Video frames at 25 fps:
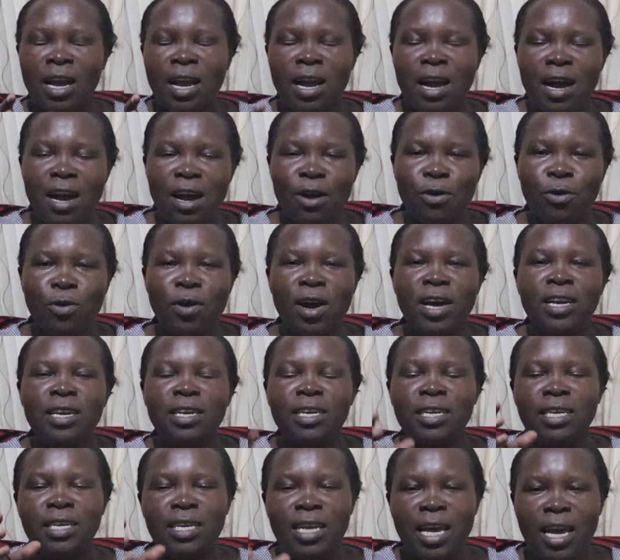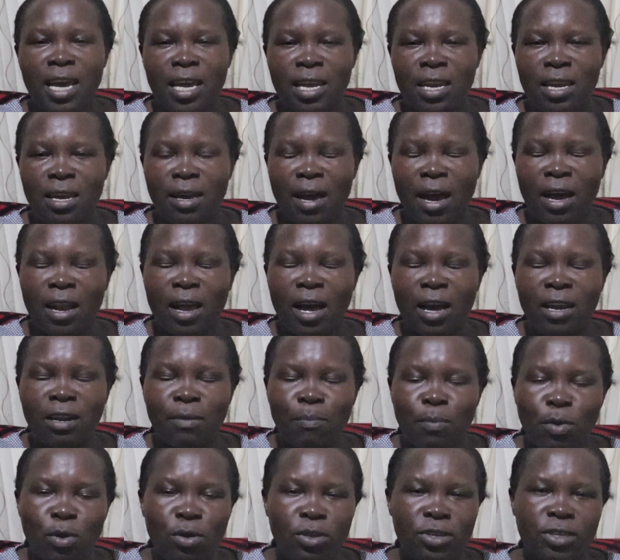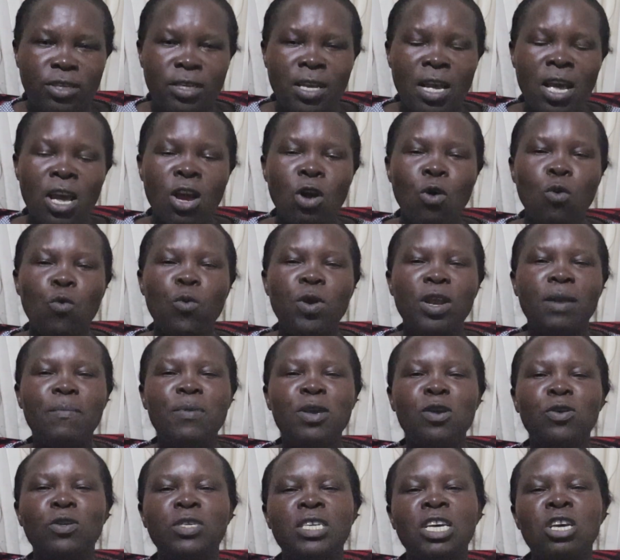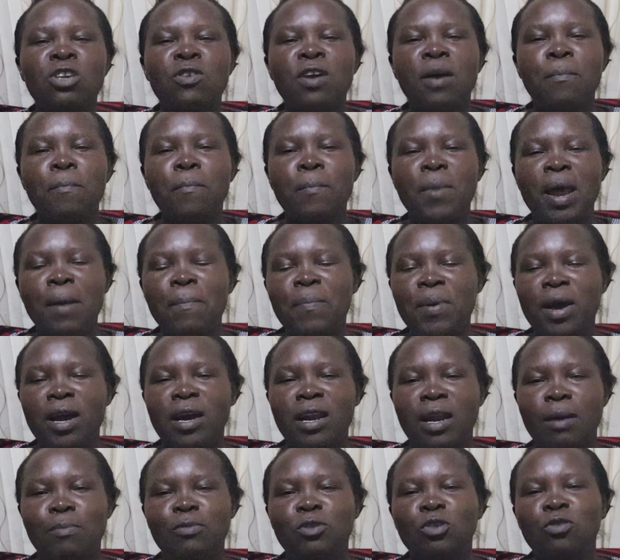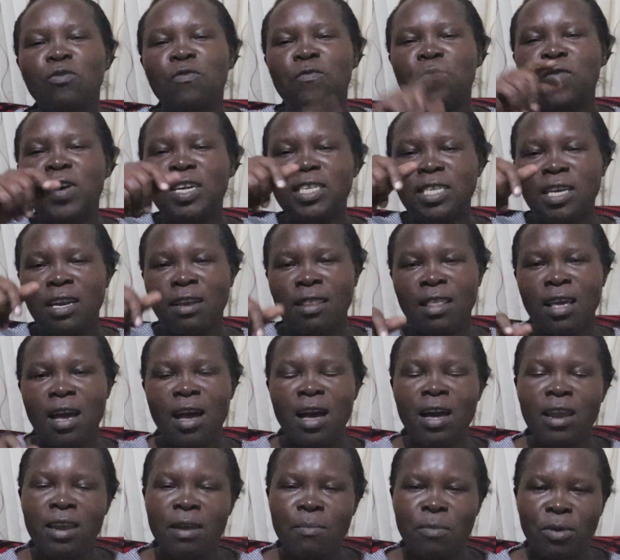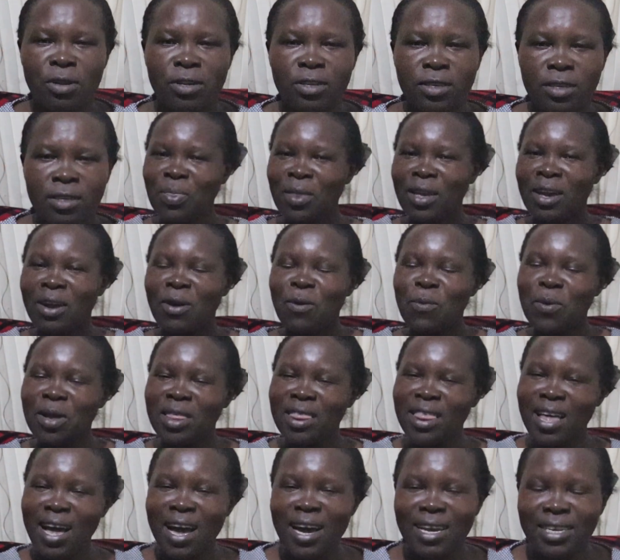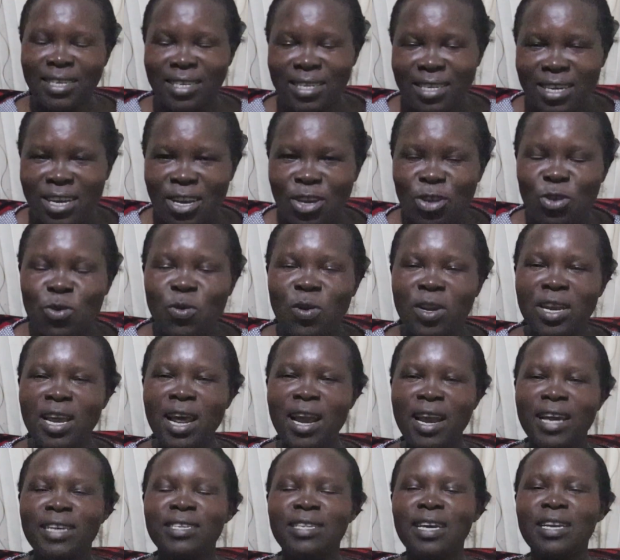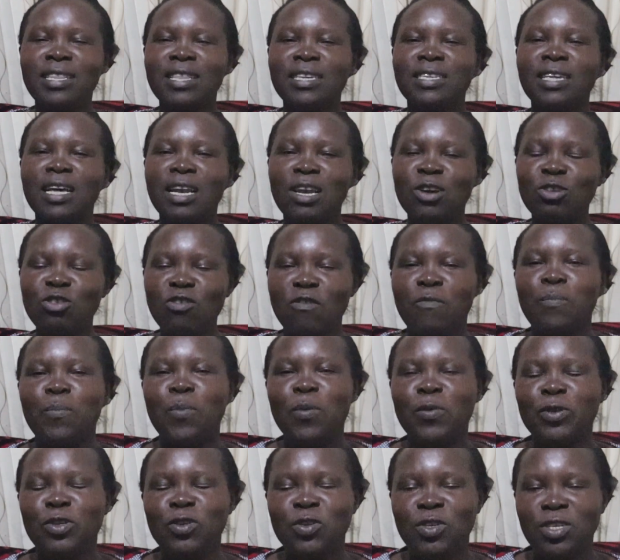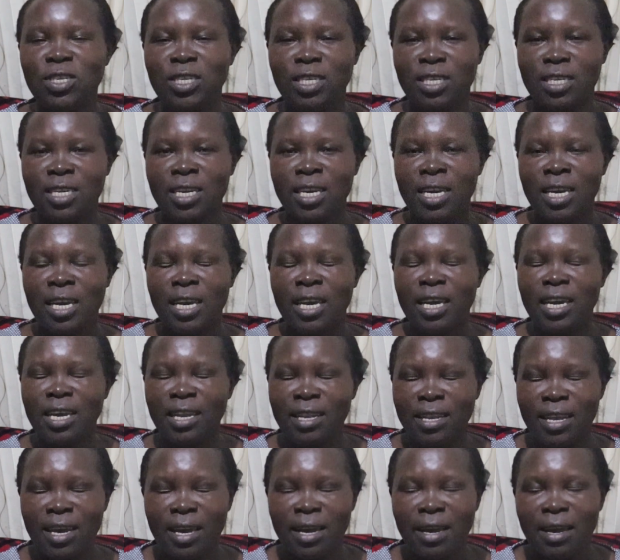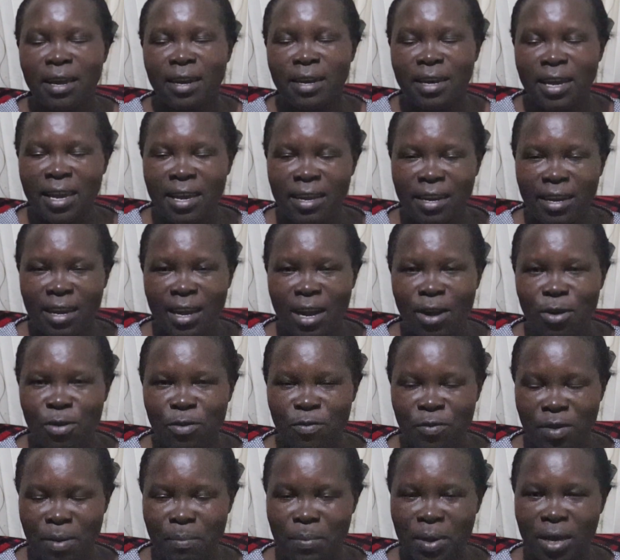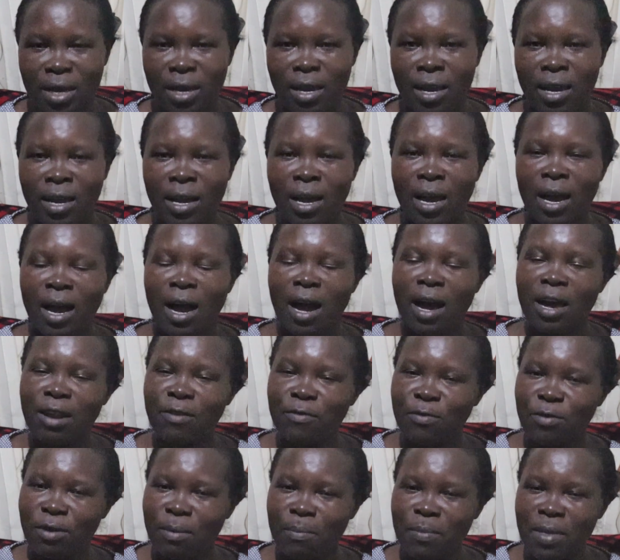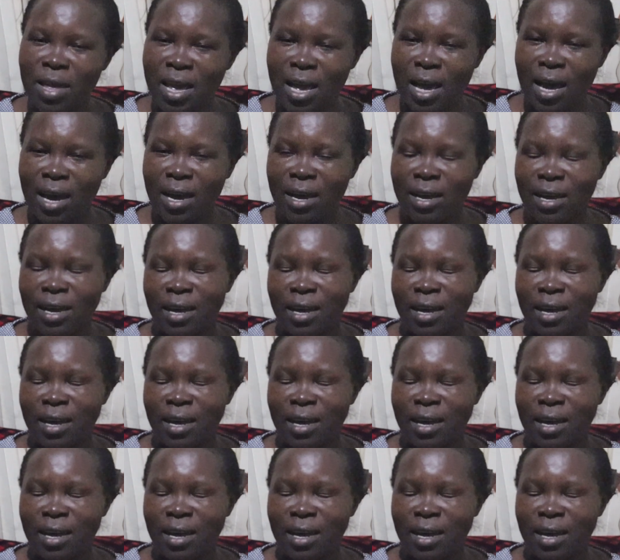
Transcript: cow and dairy uh, and bulls will be using napier grass to fatten their animals. With that, you realize that there's a lot of opportunity in the dairy cow farming. And from there,